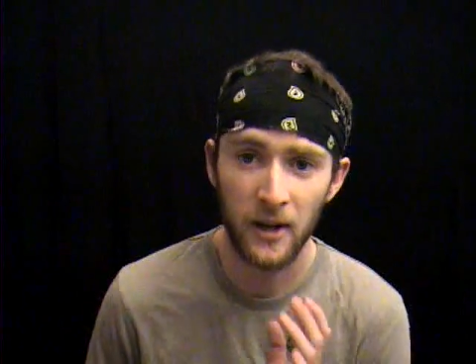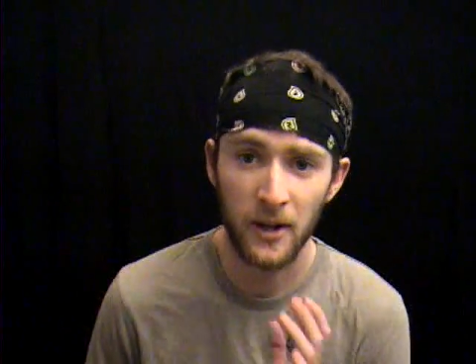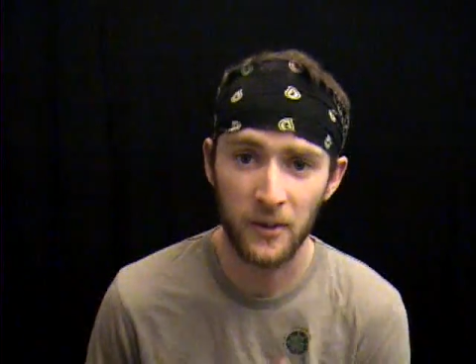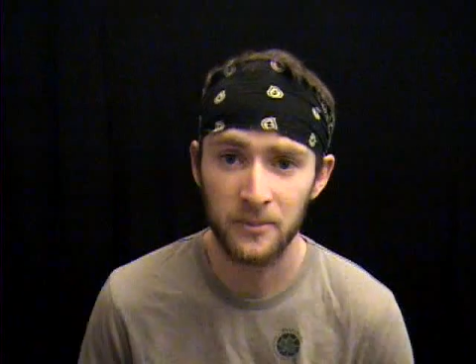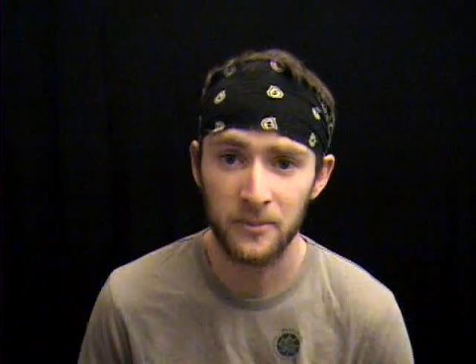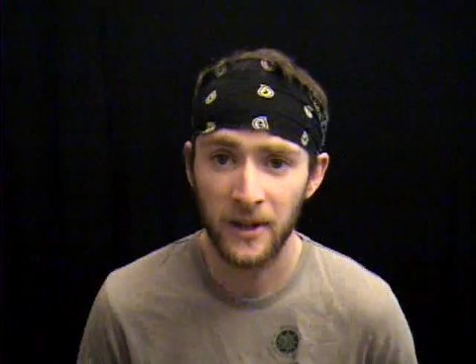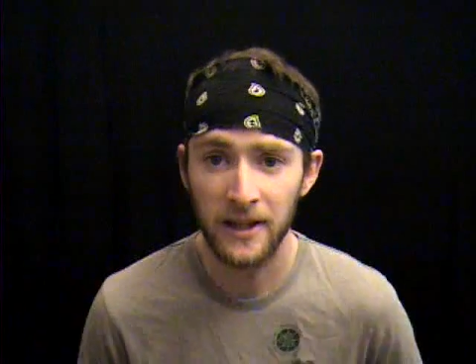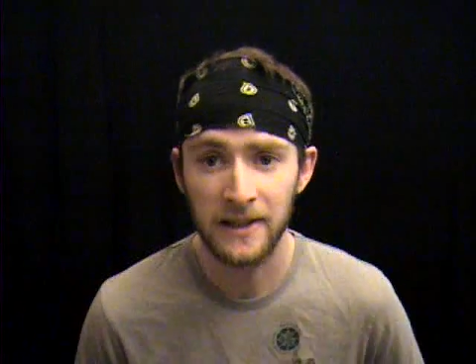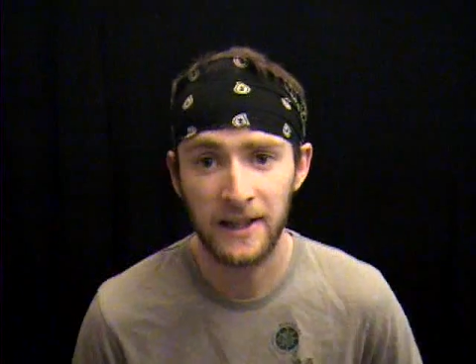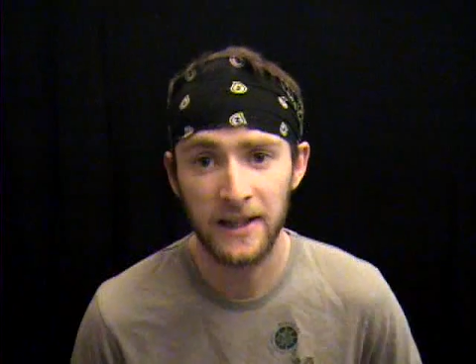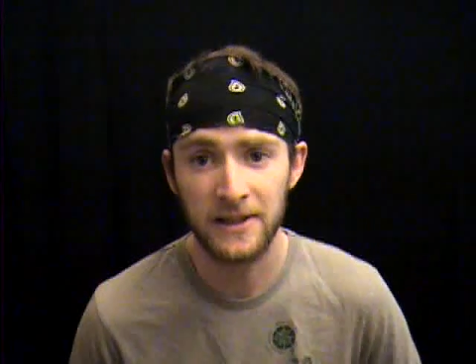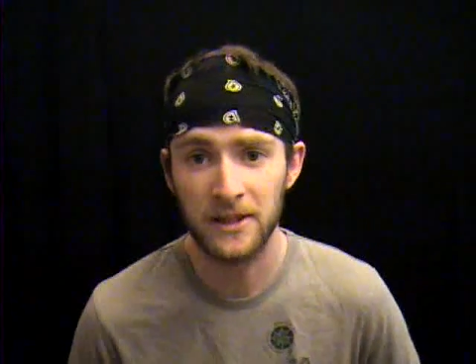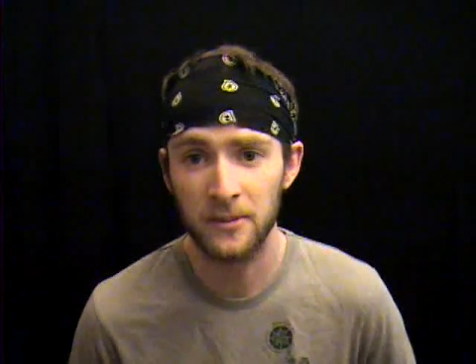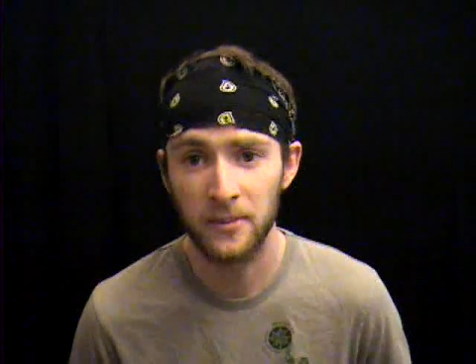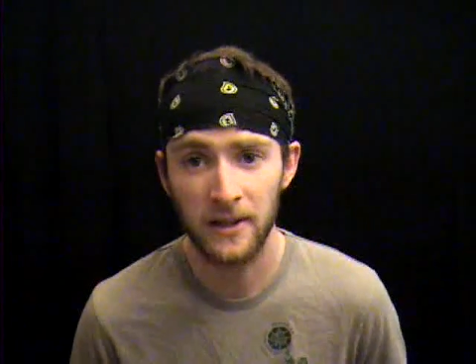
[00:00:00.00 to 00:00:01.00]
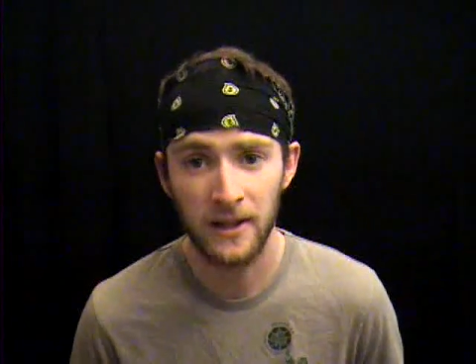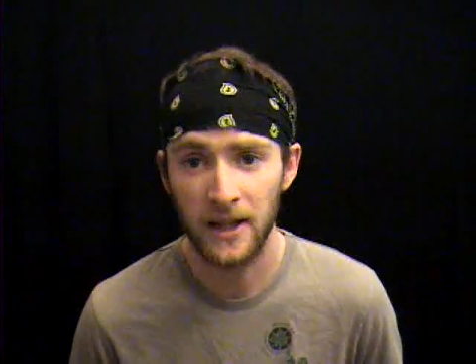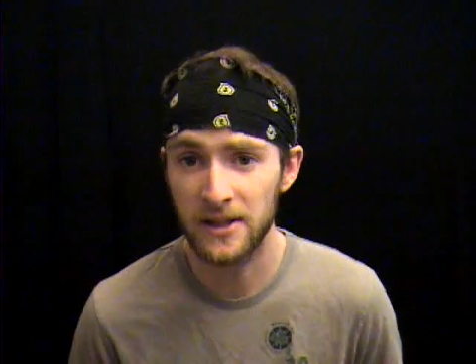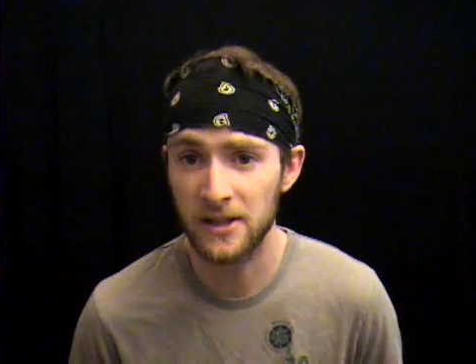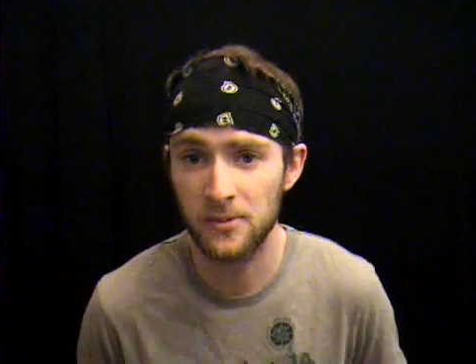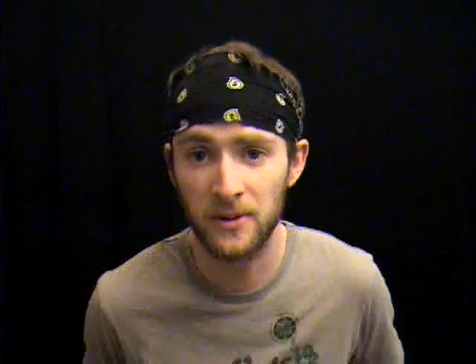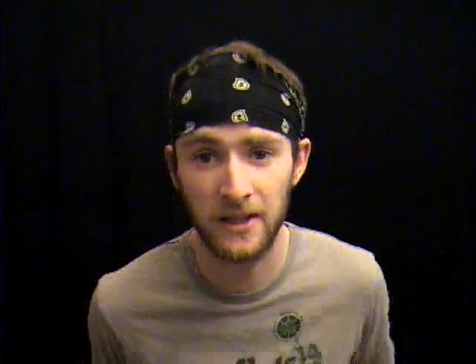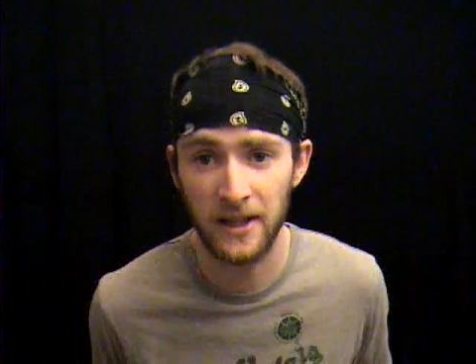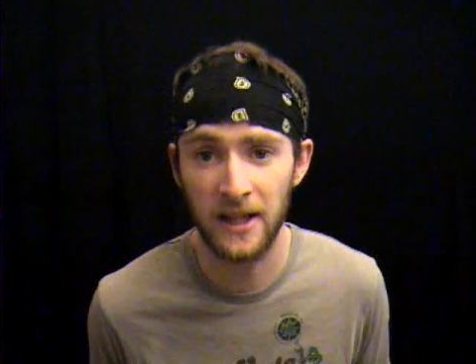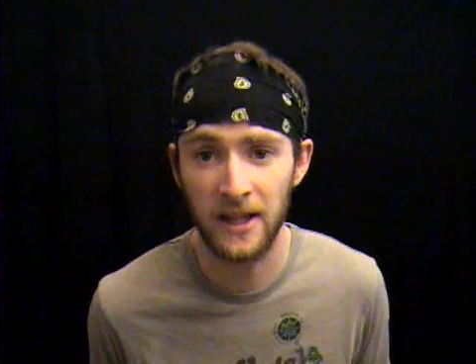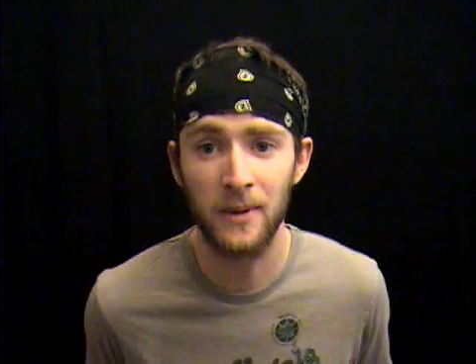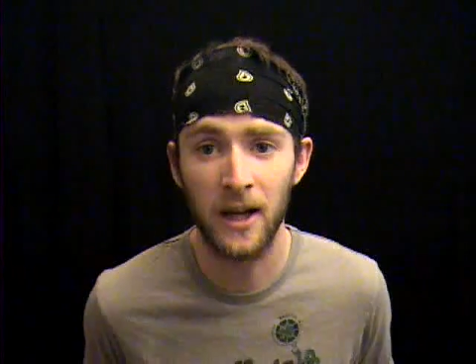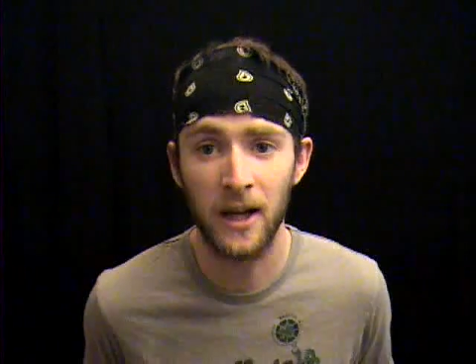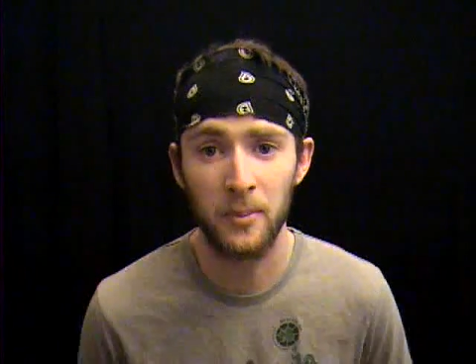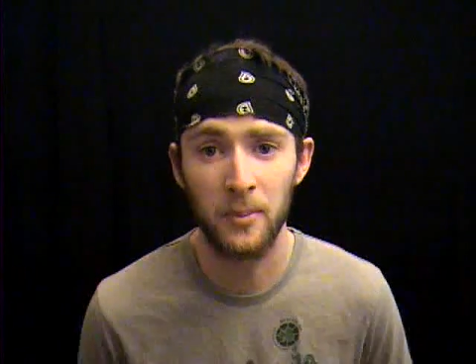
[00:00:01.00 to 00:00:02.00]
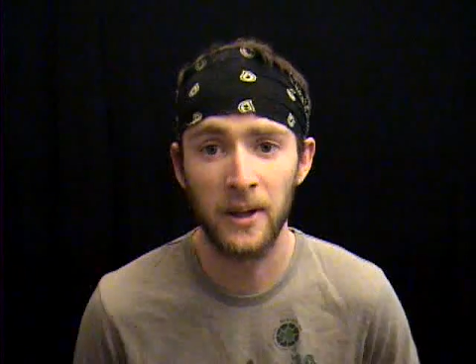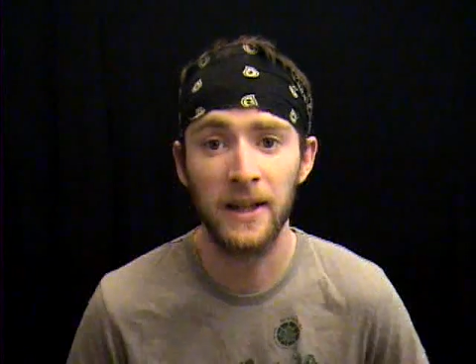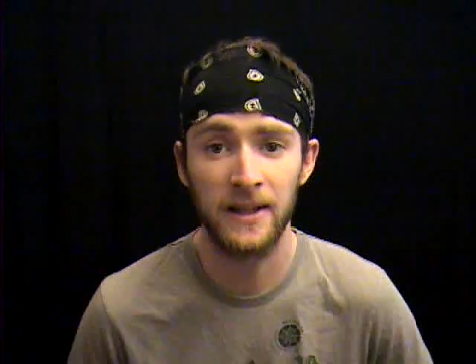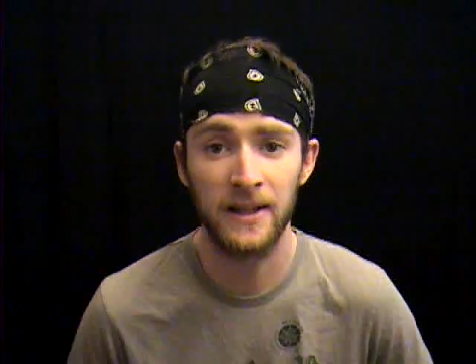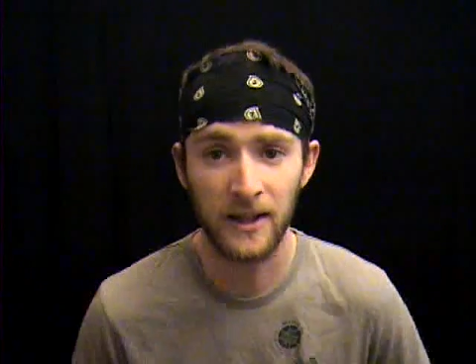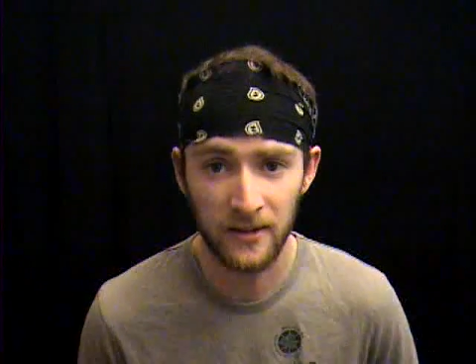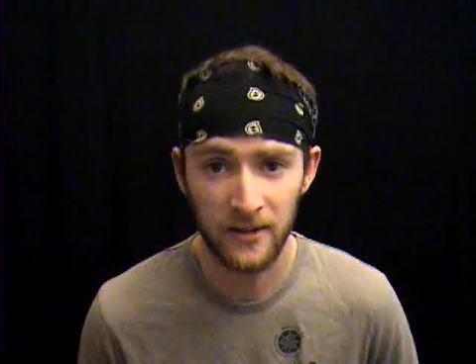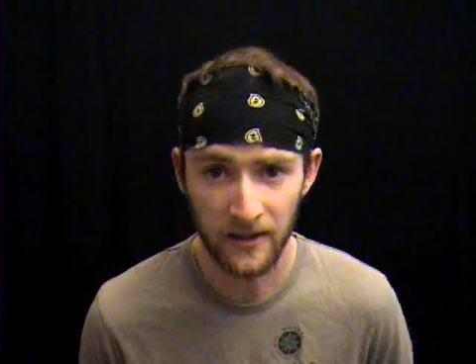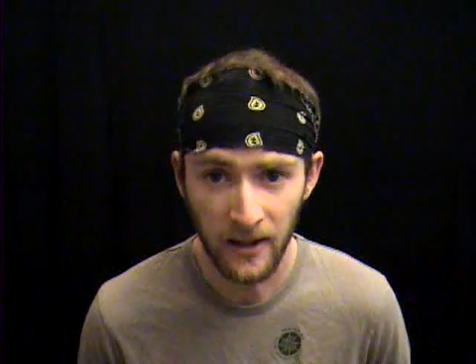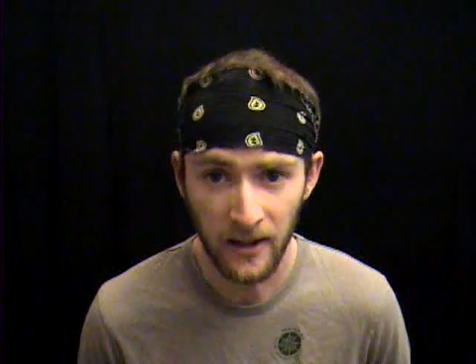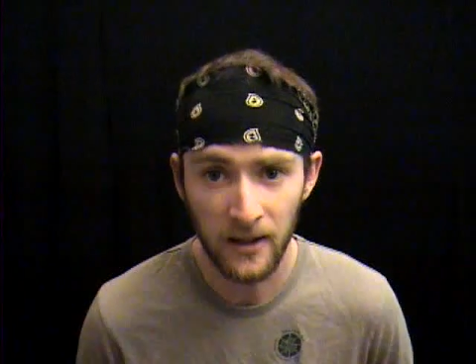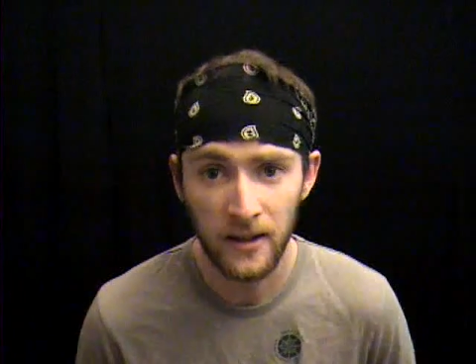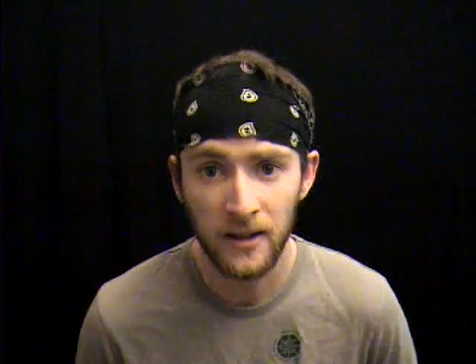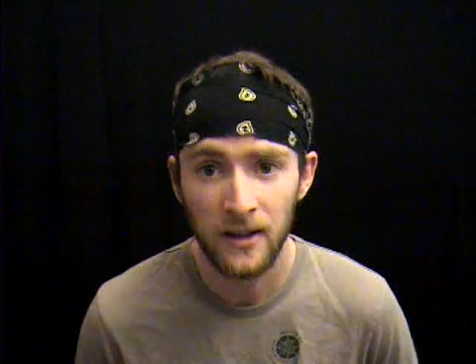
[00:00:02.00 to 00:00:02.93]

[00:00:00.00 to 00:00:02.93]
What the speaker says: It wasn't my intention. But I just wanted to get my opinion out there